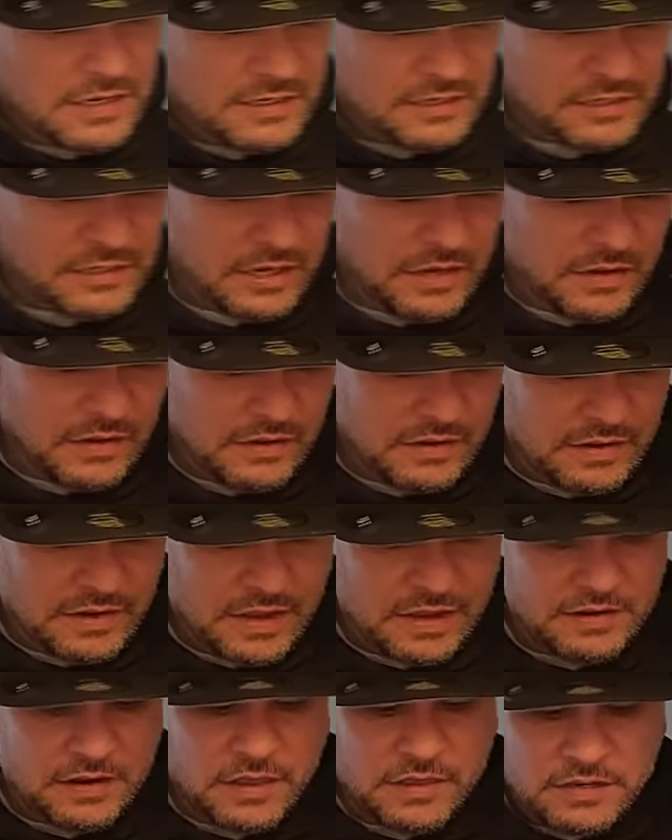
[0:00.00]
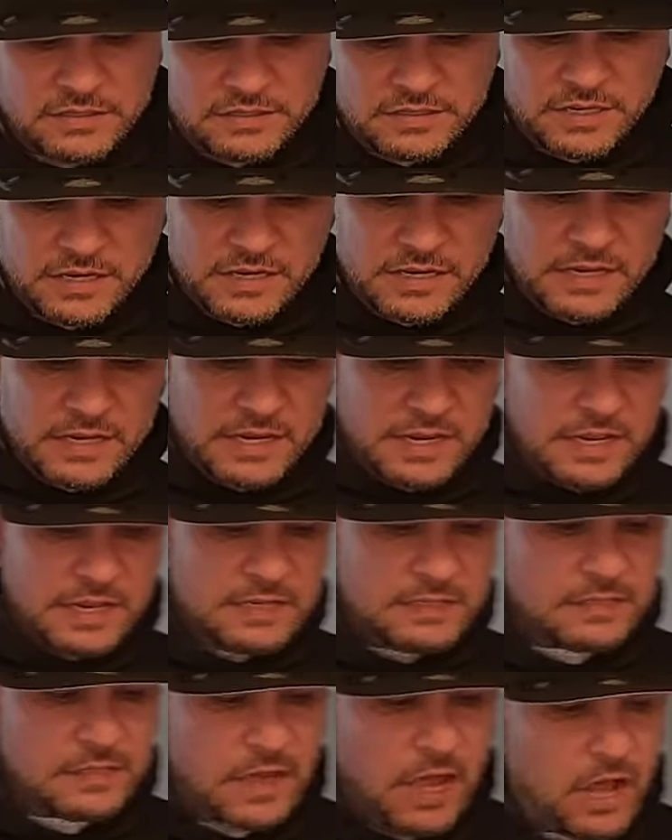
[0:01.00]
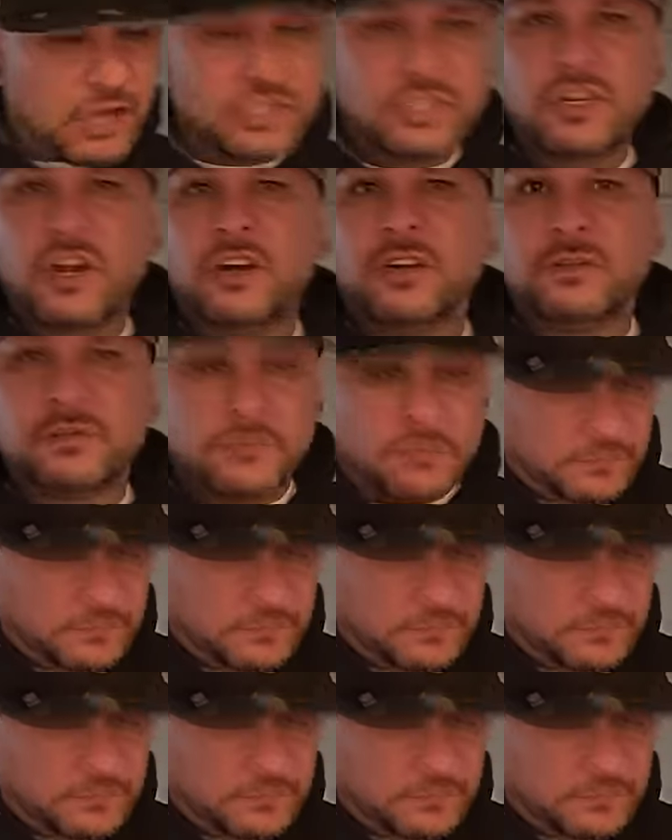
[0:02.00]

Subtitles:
So another city is Oxnard.